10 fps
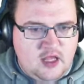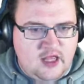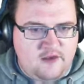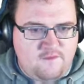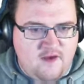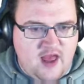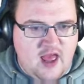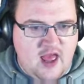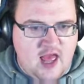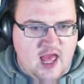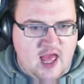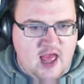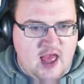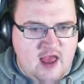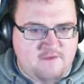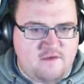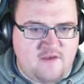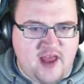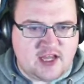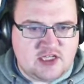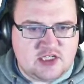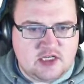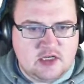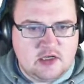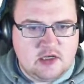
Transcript: if f of x